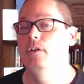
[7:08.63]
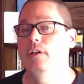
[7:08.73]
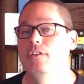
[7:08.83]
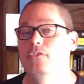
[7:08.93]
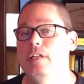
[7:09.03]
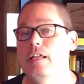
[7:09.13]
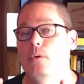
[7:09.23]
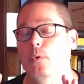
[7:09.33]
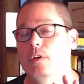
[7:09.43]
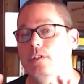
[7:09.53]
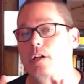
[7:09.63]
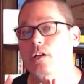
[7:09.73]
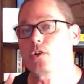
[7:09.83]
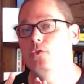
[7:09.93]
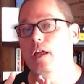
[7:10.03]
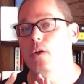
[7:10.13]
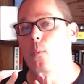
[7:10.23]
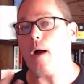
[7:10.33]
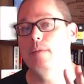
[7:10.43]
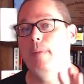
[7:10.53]
You're going to see that we're just going to use a
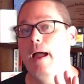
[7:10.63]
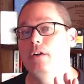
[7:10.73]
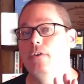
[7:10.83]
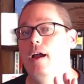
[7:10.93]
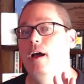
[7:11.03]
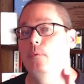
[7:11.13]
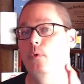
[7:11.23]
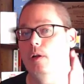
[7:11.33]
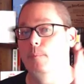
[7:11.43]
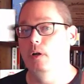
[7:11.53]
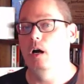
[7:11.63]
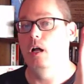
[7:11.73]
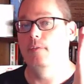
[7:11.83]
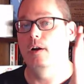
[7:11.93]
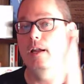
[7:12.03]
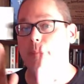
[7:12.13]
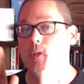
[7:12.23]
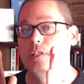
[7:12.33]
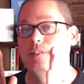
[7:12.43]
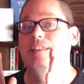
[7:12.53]
white background, and we're going to put all of our
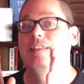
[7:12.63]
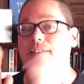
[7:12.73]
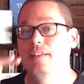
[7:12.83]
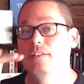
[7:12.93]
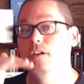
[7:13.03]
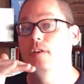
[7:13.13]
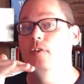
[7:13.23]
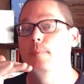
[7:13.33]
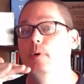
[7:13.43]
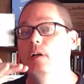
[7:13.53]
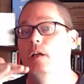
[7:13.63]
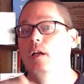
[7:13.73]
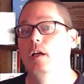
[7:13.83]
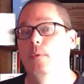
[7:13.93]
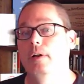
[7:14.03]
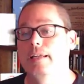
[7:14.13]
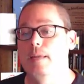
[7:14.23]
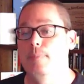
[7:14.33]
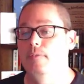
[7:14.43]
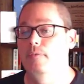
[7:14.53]
images in the center of our book. We're going to keep
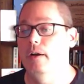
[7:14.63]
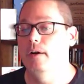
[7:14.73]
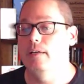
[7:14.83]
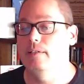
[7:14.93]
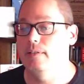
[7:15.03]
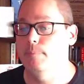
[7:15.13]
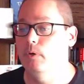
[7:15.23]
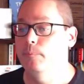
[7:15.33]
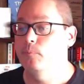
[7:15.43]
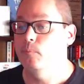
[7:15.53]
it very simple.